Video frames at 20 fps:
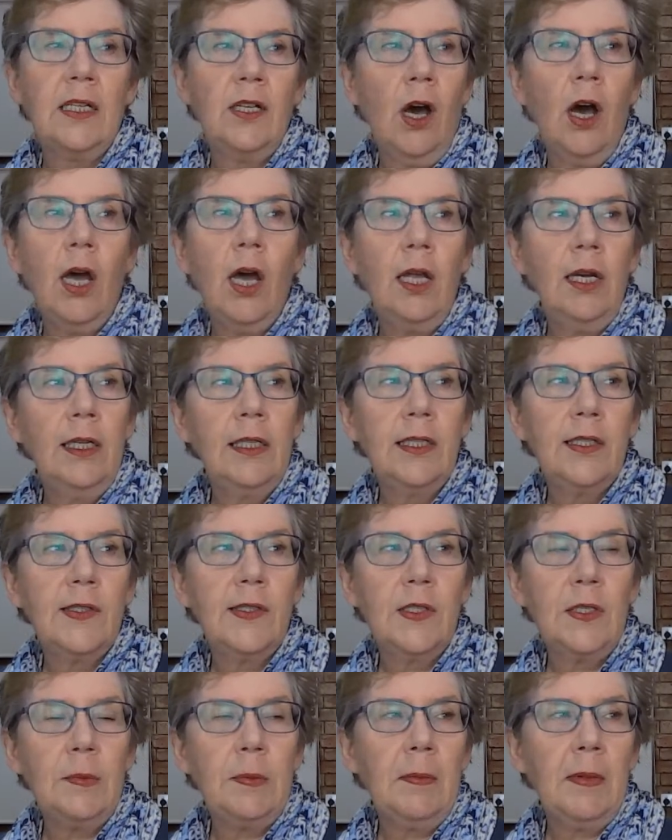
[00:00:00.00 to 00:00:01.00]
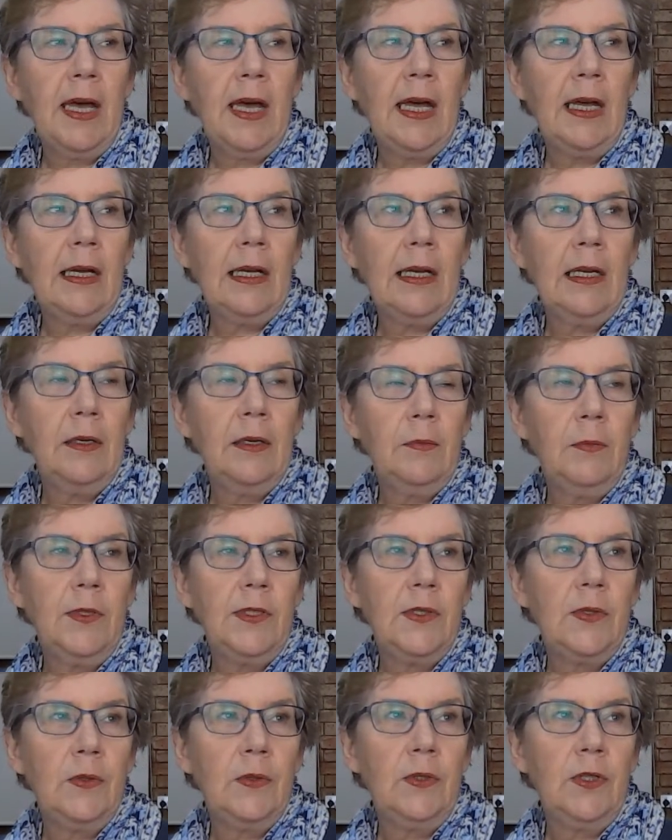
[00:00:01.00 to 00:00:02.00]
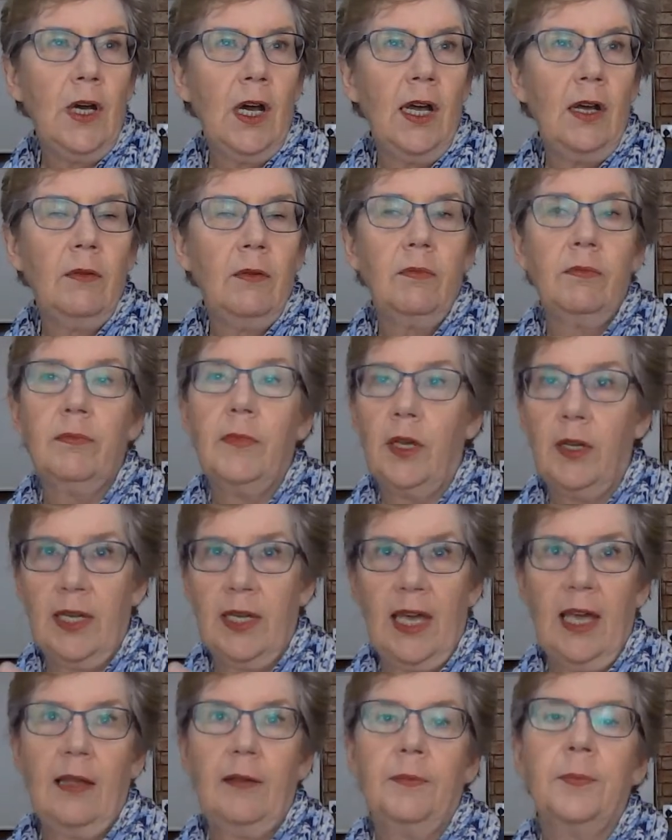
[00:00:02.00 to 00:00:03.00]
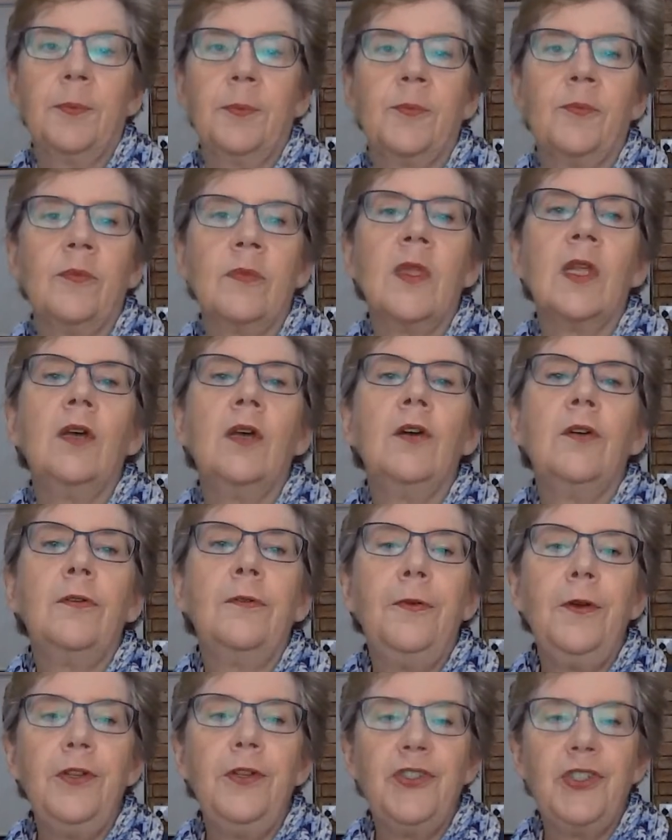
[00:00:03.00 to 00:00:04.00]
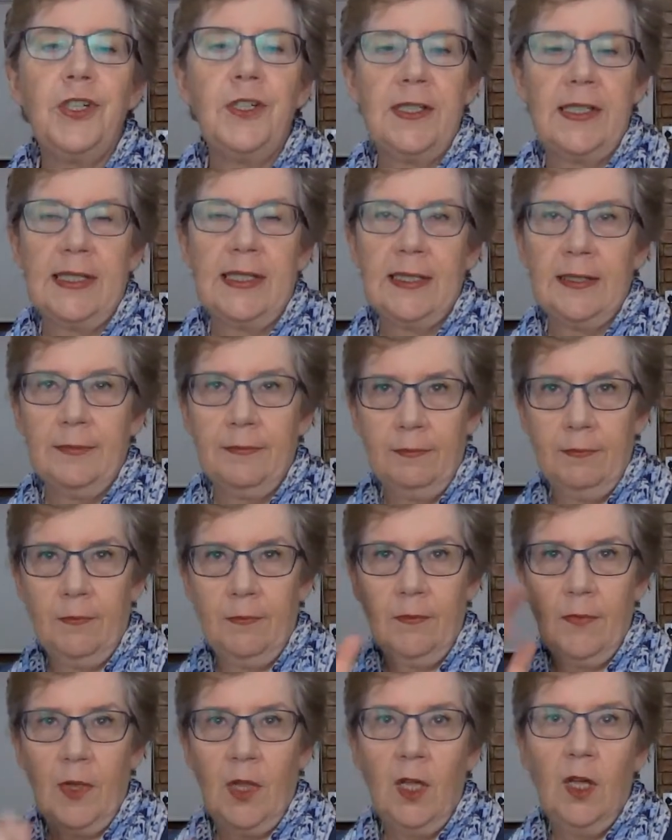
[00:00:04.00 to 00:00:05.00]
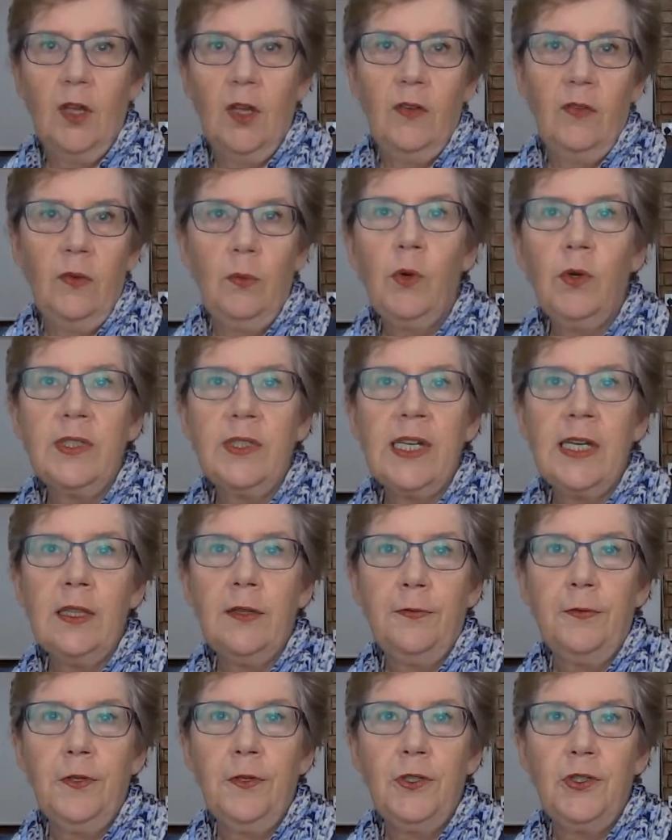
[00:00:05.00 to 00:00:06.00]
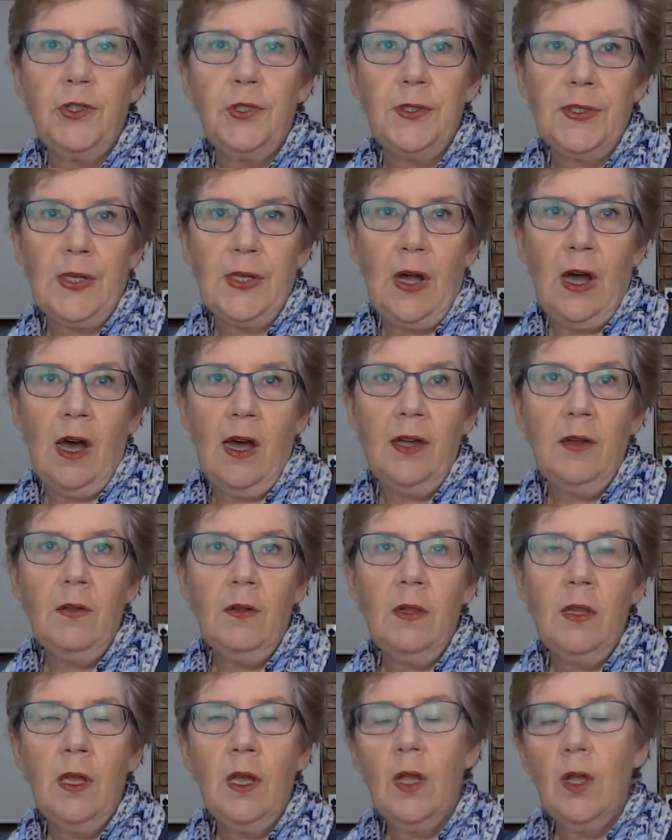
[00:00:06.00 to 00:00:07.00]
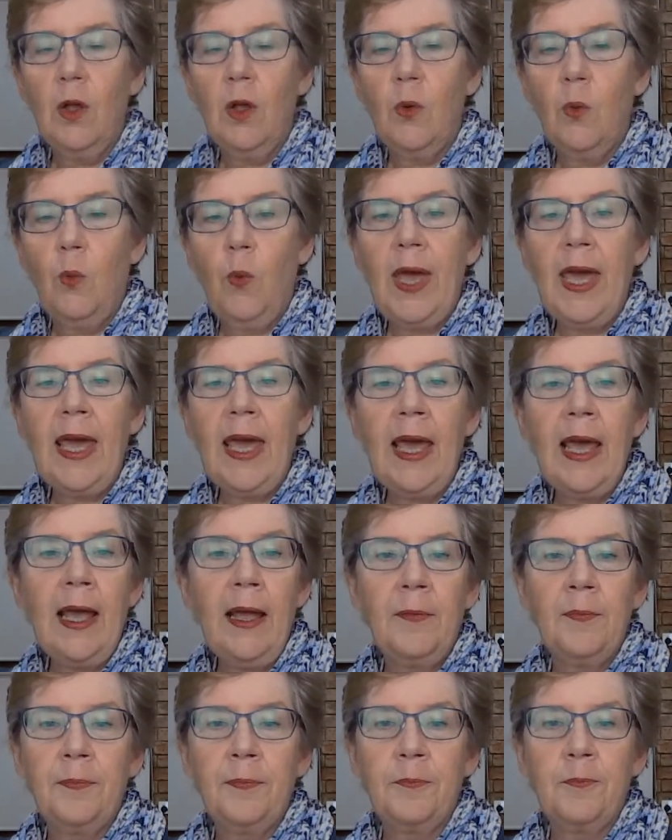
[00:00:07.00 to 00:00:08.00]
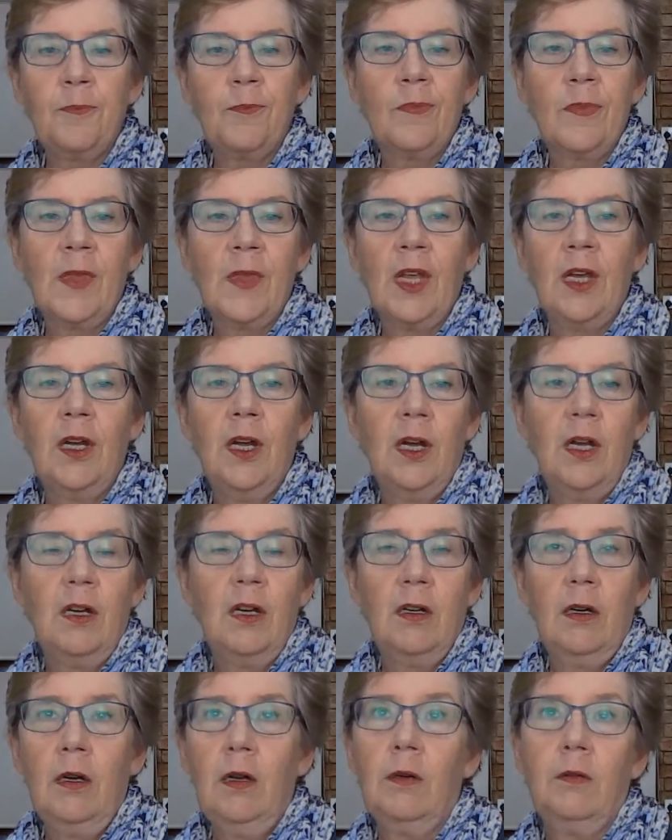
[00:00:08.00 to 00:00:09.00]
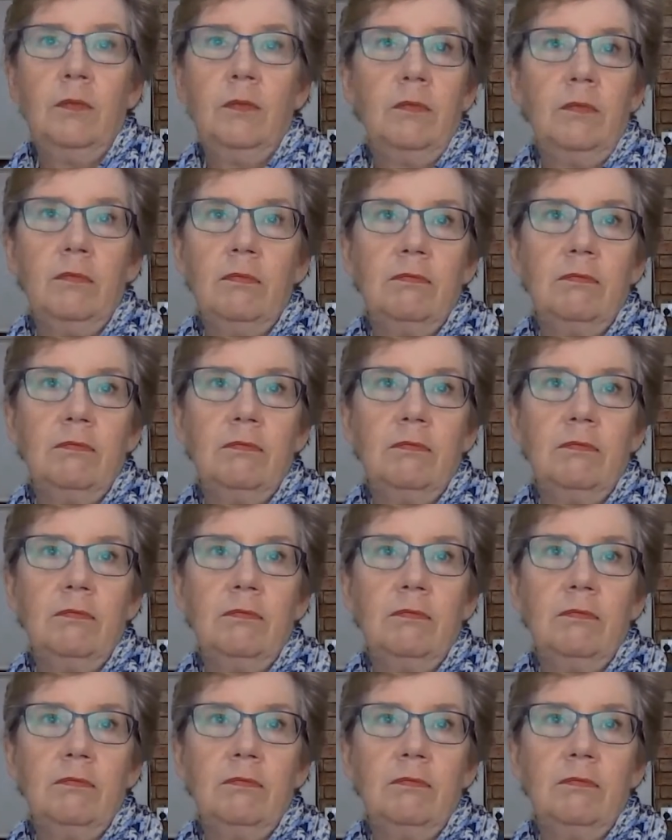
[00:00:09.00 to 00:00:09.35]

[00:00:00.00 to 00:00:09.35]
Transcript: an aisle in the supermarket? What's a good aisle? Okay. Fruit juice. If you walk down the fruit juice aisle, where, 10